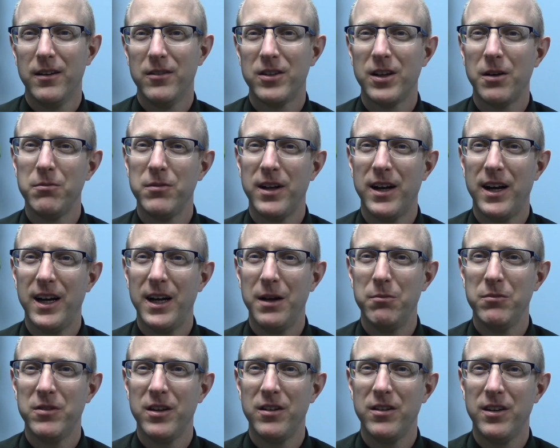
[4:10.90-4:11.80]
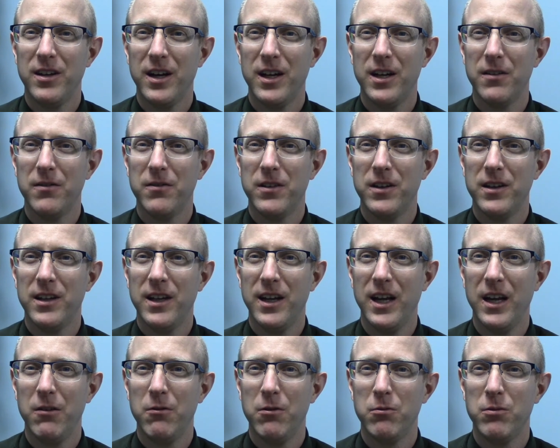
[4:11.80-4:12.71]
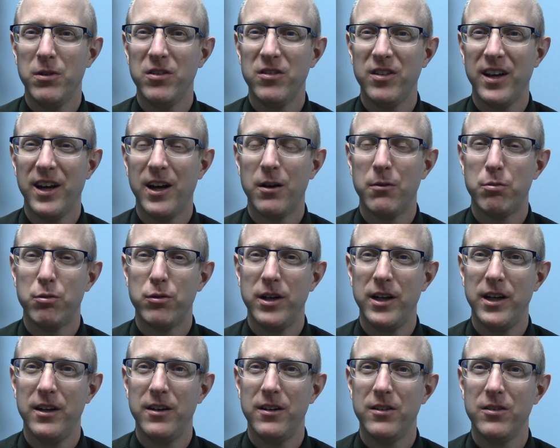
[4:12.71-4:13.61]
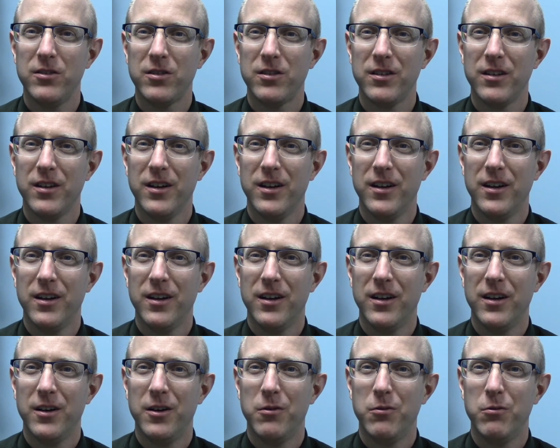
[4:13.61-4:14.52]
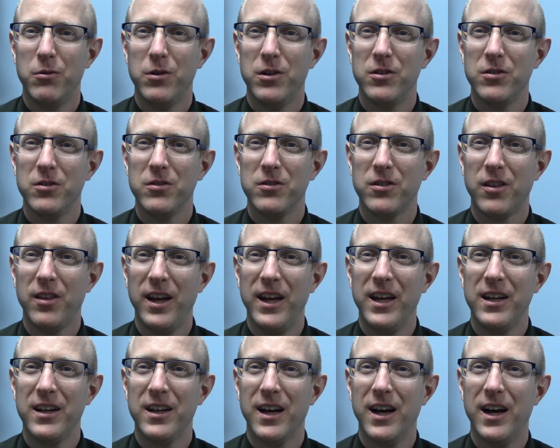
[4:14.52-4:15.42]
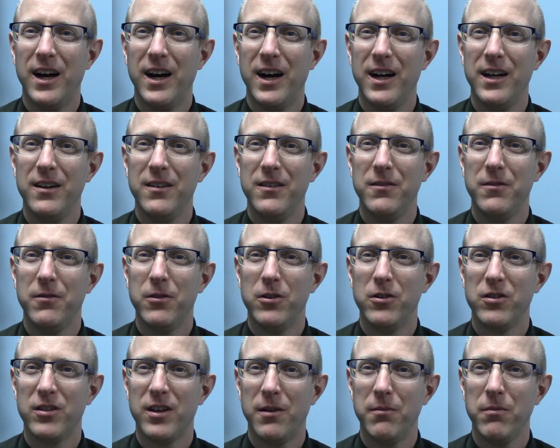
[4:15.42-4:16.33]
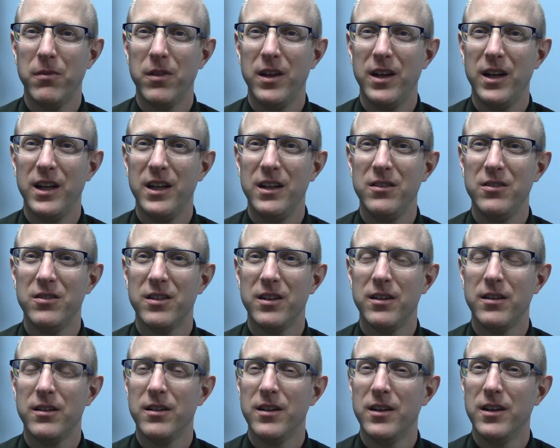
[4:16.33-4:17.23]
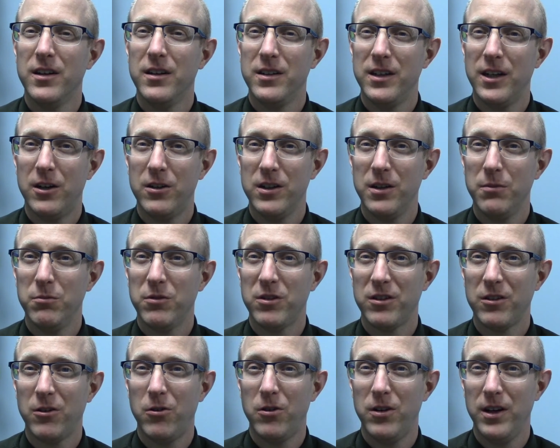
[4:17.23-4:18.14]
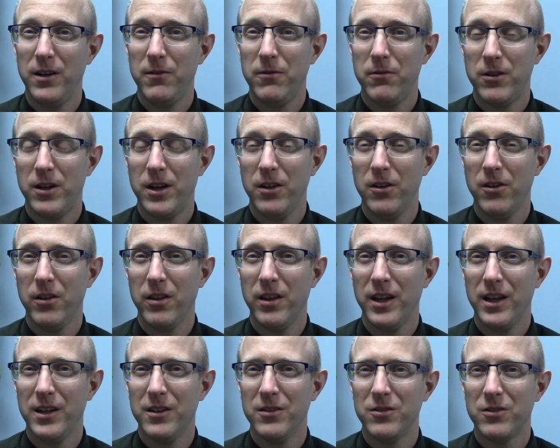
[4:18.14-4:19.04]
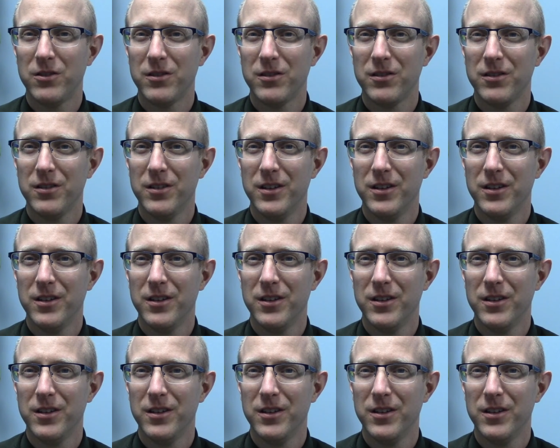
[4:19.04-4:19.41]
Sometimes at the end of the day when we say our prayers, we'll thank God for some things and tell Him sorry for other things.